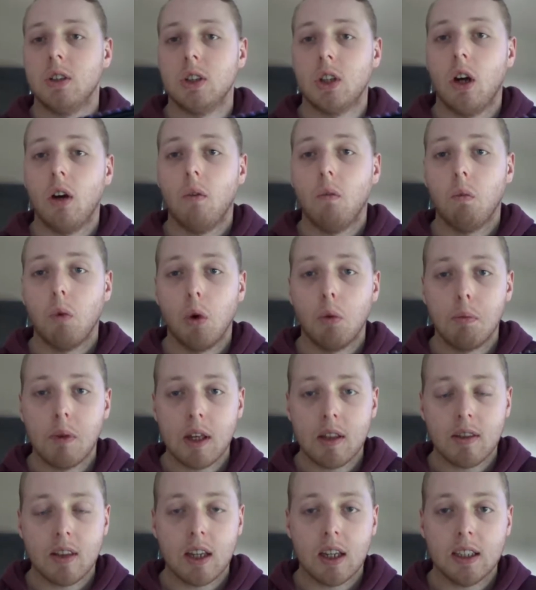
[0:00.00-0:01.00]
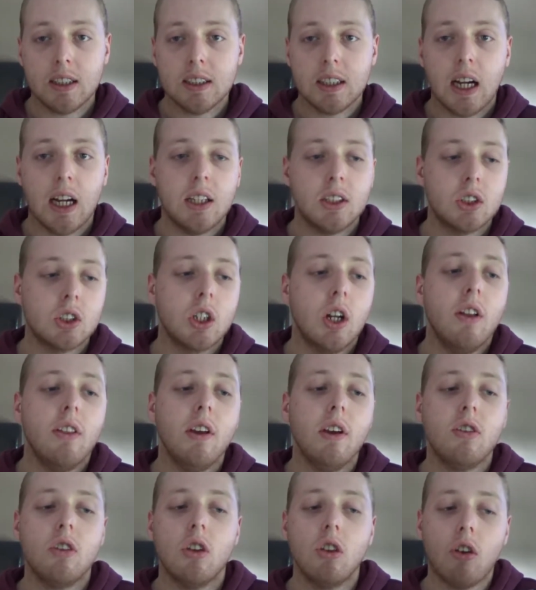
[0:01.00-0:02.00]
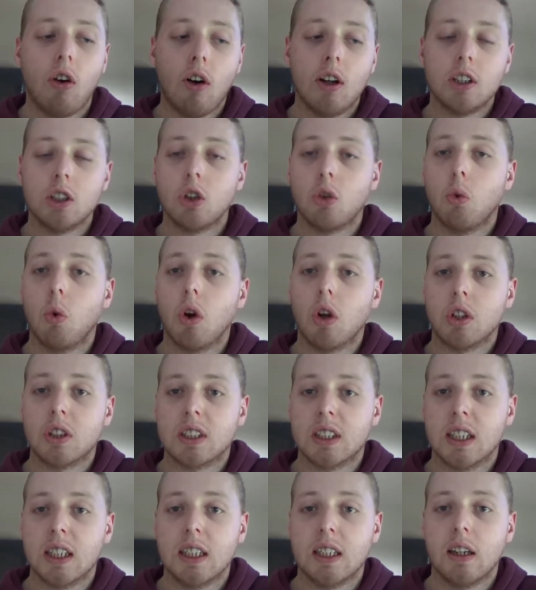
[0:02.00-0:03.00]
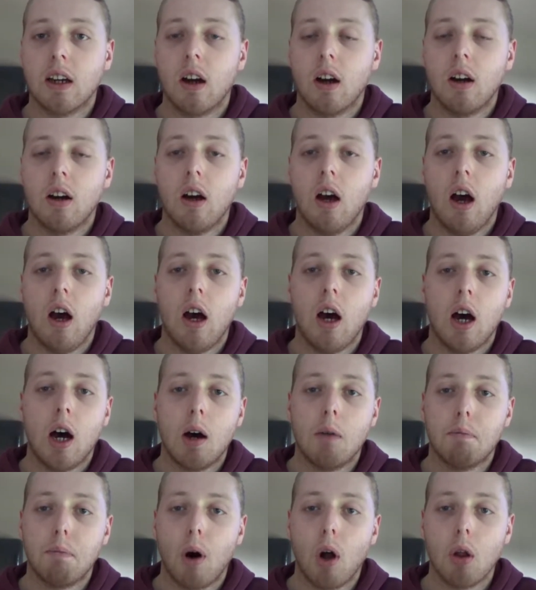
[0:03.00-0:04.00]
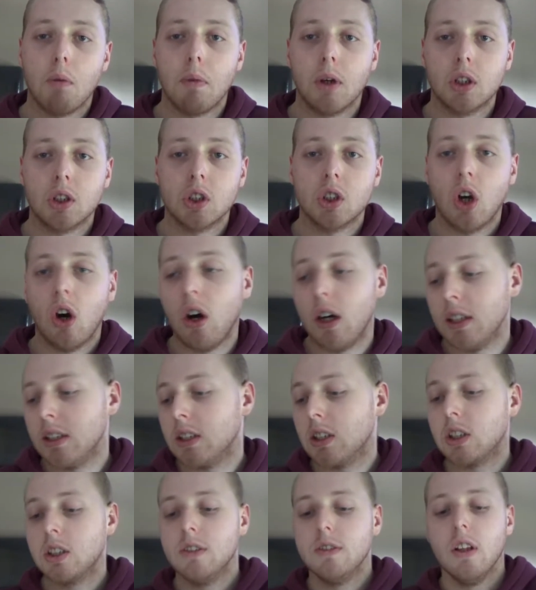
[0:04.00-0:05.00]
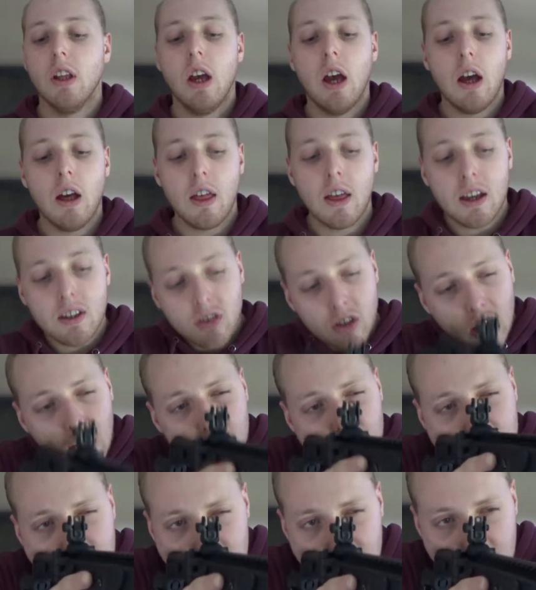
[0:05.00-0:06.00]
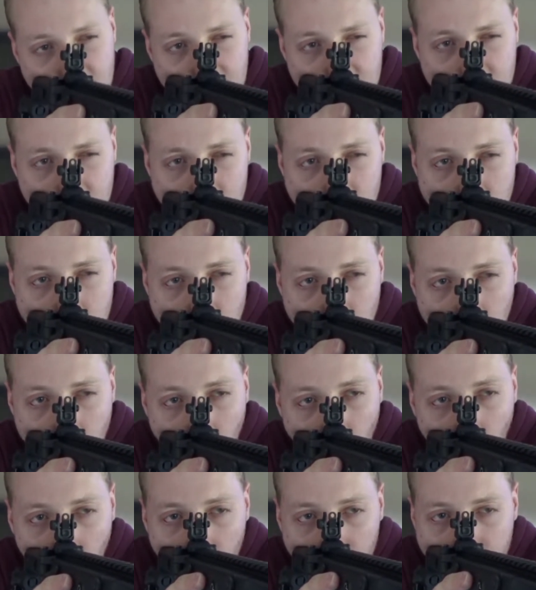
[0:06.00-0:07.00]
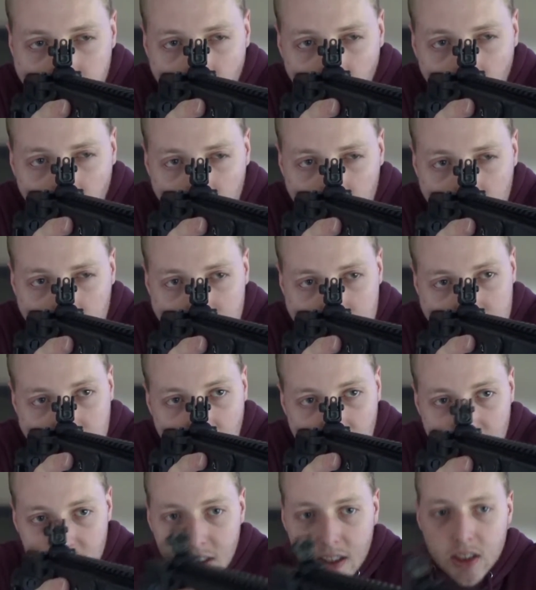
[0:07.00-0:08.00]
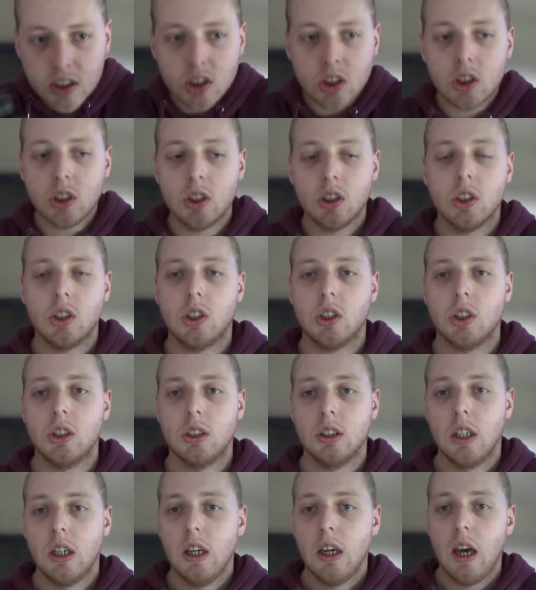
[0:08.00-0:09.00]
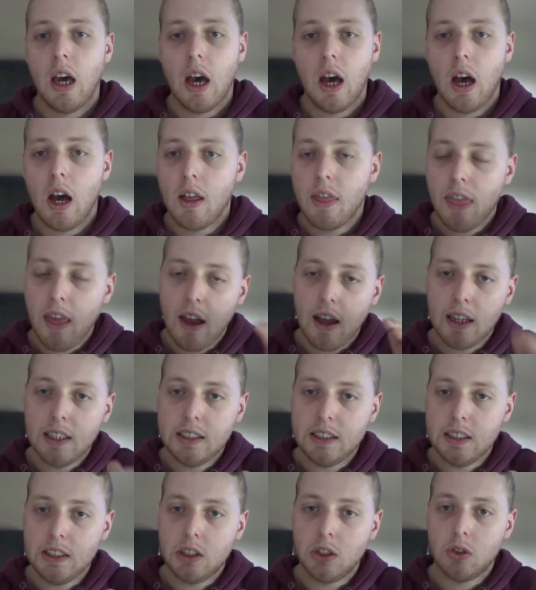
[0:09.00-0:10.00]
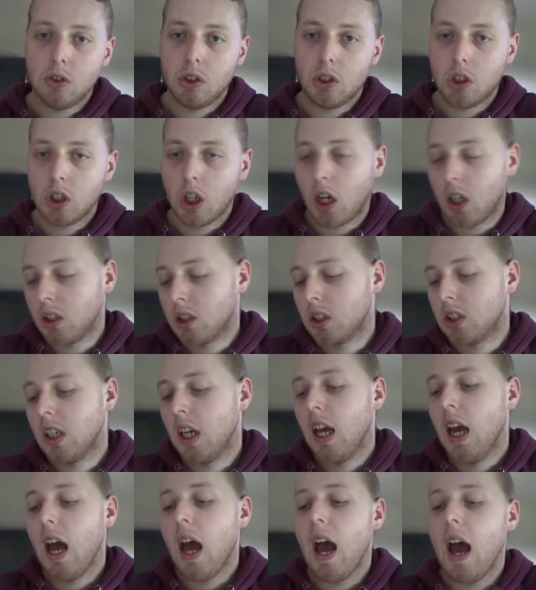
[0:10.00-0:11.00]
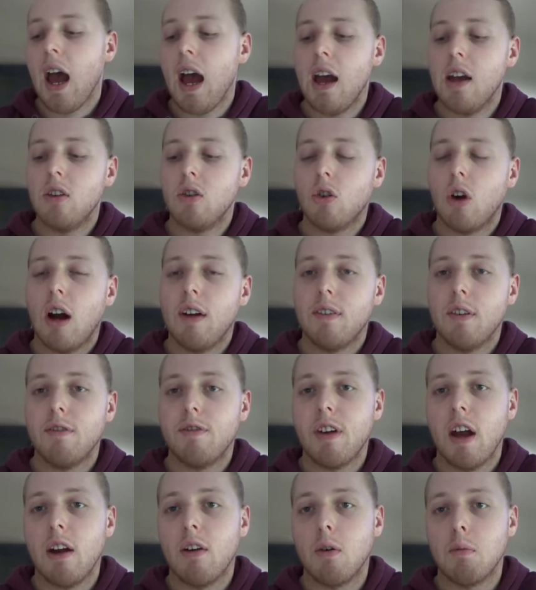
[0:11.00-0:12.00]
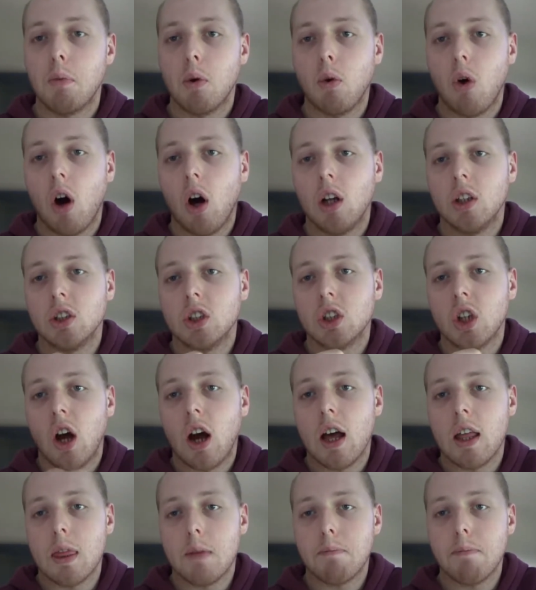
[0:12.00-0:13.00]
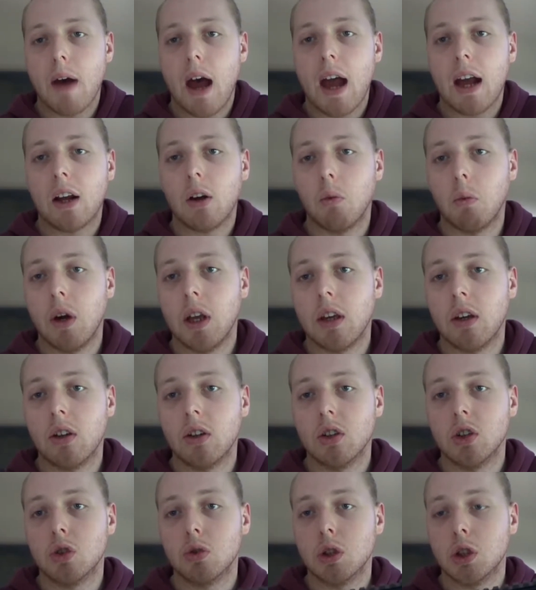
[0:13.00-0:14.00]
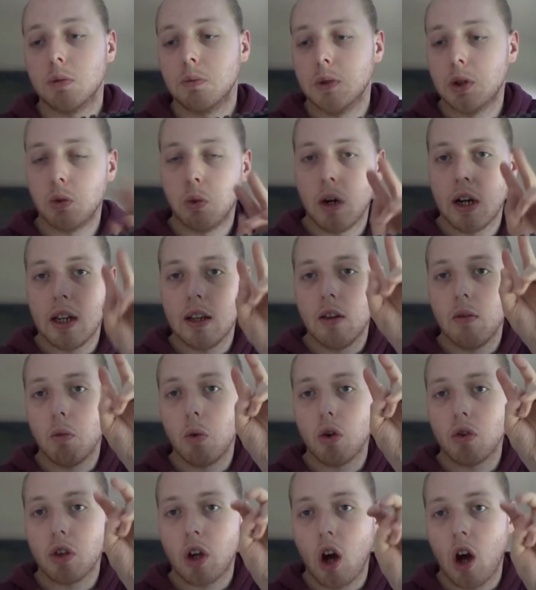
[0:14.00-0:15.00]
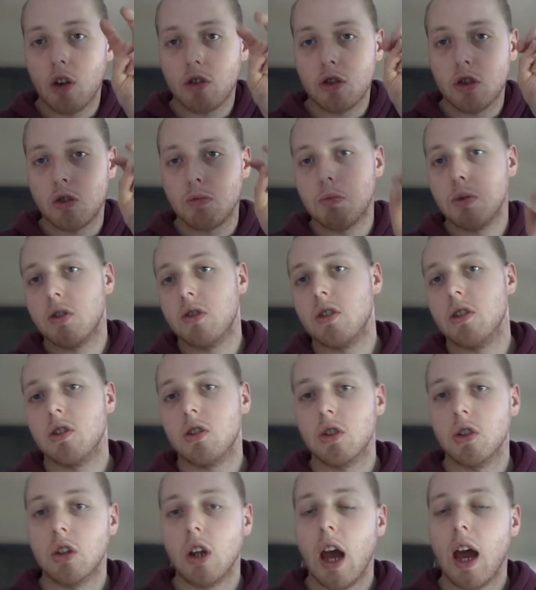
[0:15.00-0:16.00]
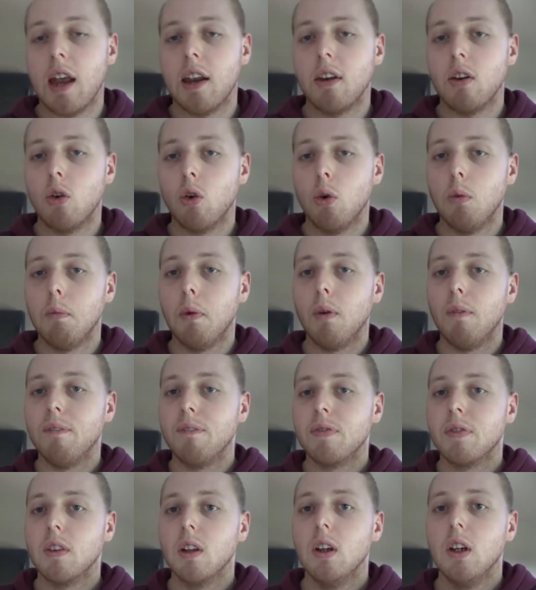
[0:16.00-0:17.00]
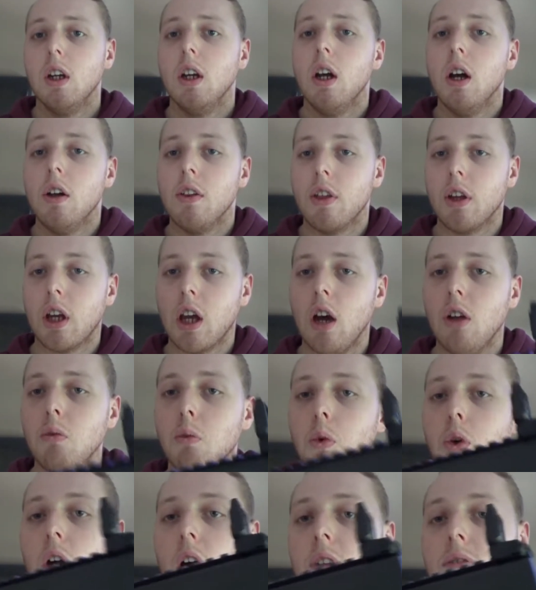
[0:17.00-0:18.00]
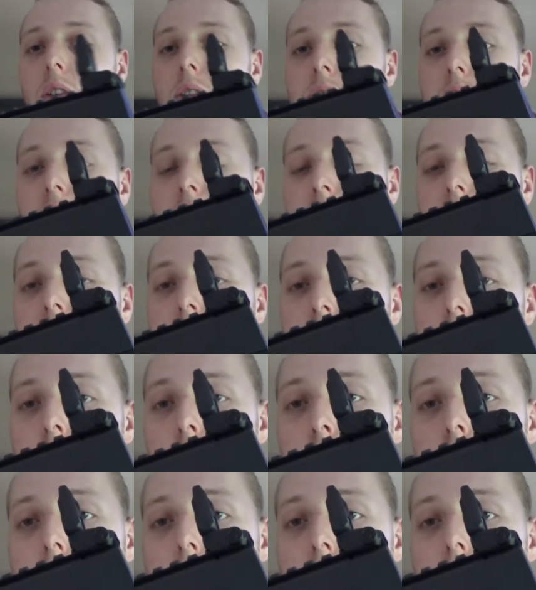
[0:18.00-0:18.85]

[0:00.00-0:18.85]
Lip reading: sight will be detached. These are nice quality polymer sights. It's easy to acquire targets at a distance, they're easy to adjust, and you'll have a variable iron sight at the back where you can switch between what's classed as precision and normal. The gun will come with an additional